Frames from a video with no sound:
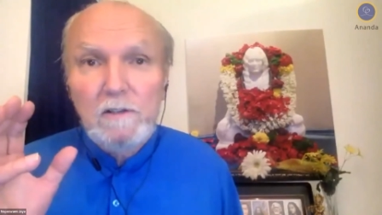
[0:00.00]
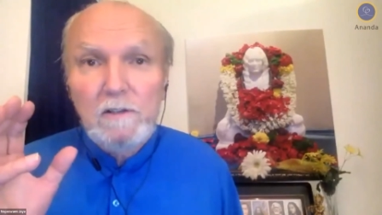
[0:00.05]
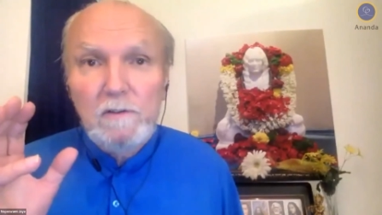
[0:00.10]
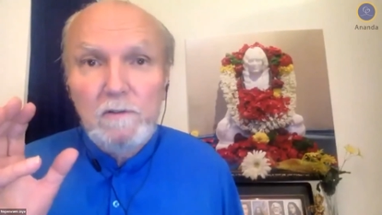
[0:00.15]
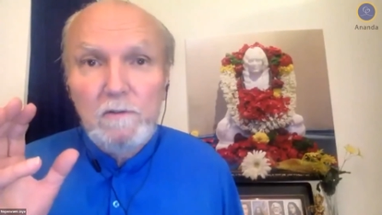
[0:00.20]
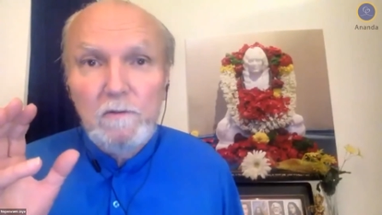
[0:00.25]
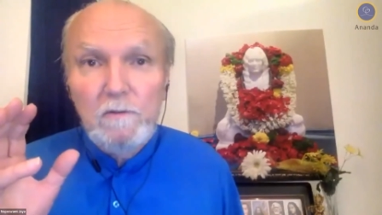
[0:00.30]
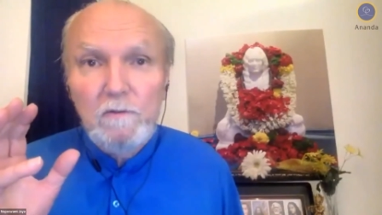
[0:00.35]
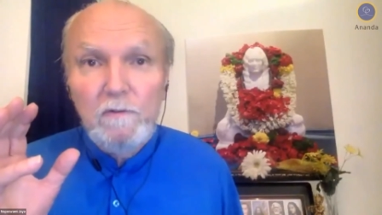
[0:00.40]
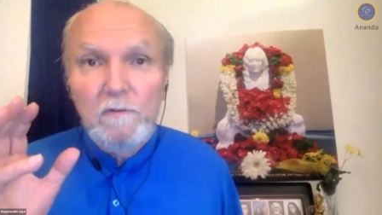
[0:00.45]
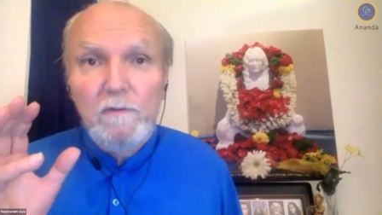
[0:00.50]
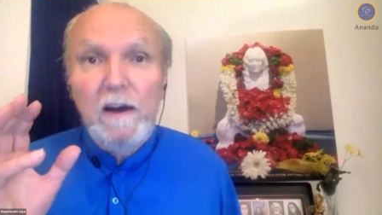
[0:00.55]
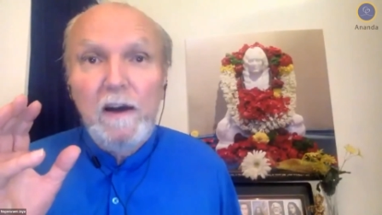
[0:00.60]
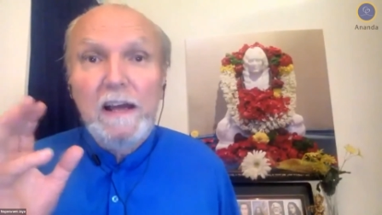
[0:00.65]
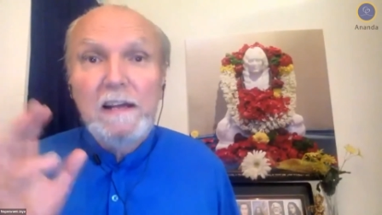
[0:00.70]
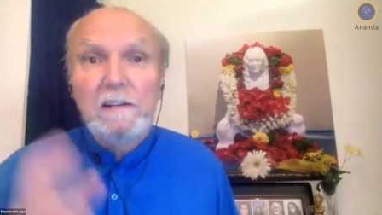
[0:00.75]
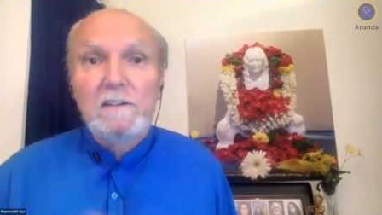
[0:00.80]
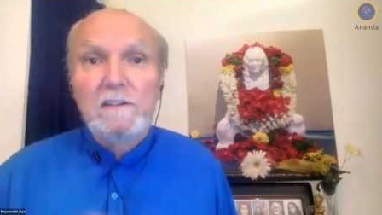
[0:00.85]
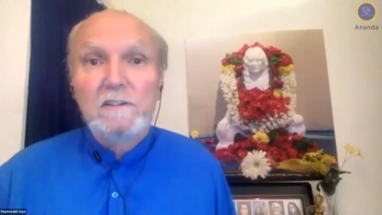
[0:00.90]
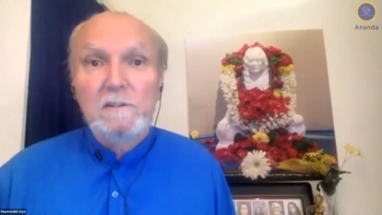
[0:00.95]
to
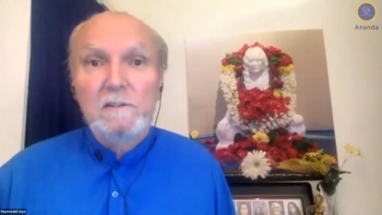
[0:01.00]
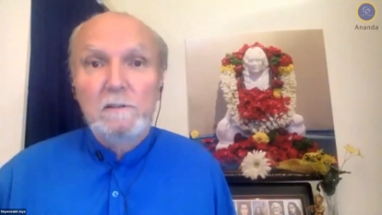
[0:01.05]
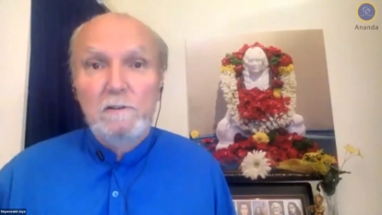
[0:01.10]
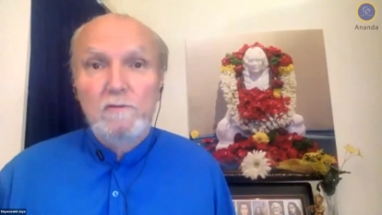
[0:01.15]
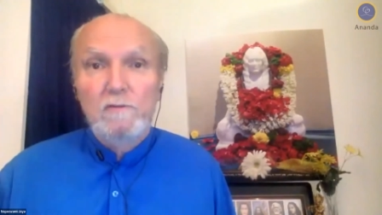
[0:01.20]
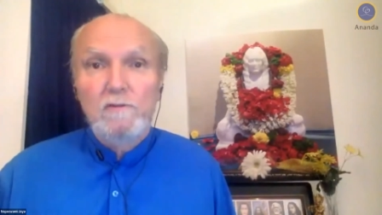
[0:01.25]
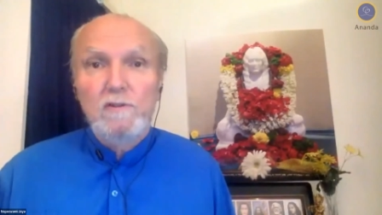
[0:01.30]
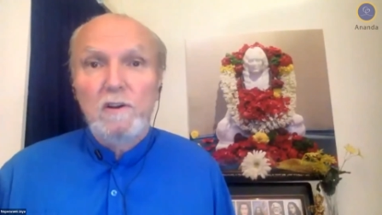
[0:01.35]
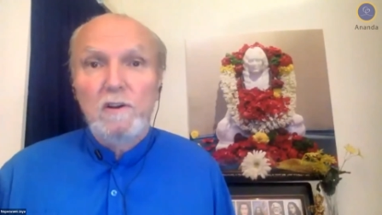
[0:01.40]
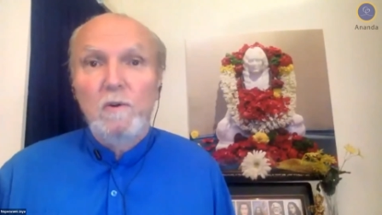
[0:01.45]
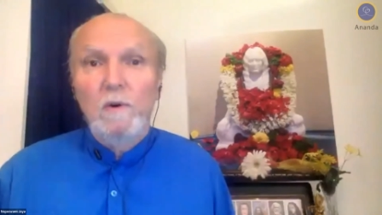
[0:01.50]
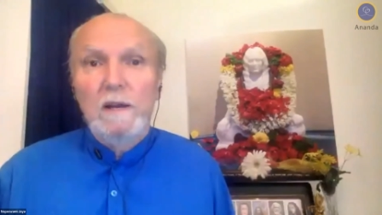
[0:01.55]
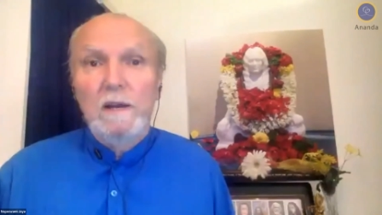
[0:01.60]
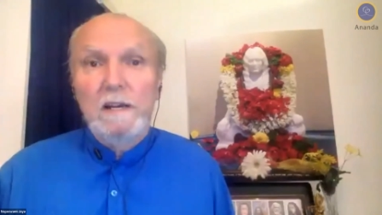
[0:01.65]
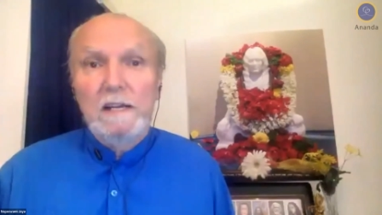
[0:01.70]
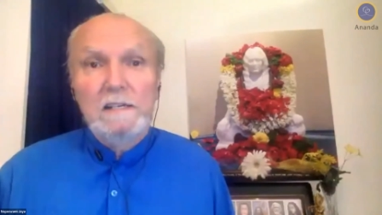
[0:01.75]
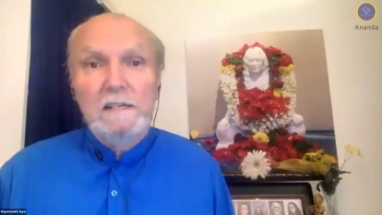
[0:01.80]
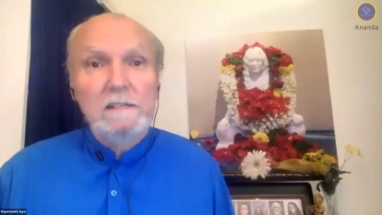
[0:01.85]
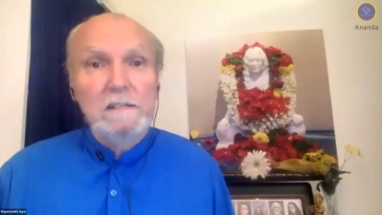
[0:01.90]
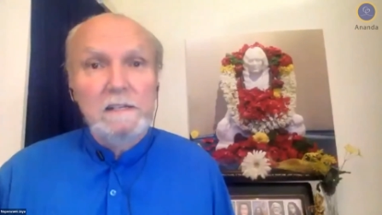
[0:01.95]
find a solution
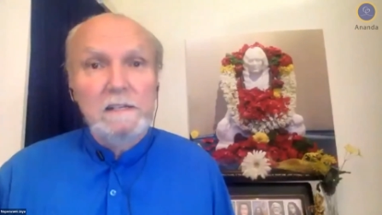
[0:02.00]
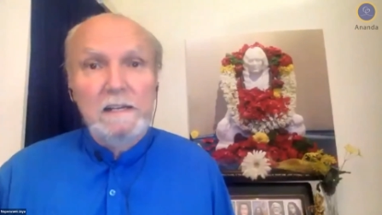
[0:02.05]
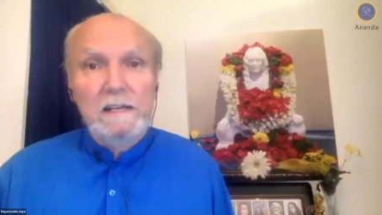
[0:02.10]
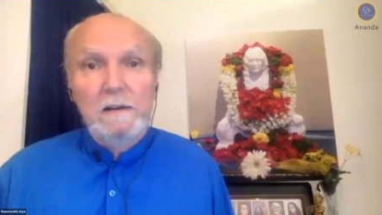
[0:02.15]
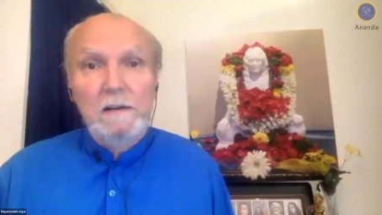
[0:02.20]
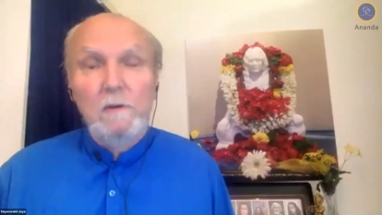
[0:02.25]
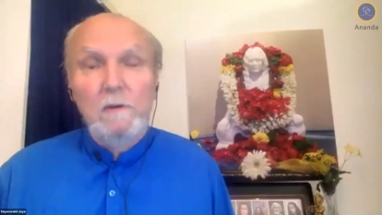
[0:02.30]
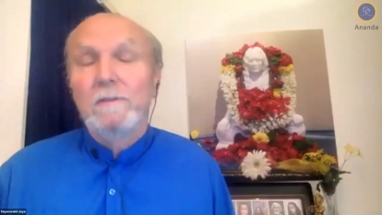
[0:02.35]
quite easily.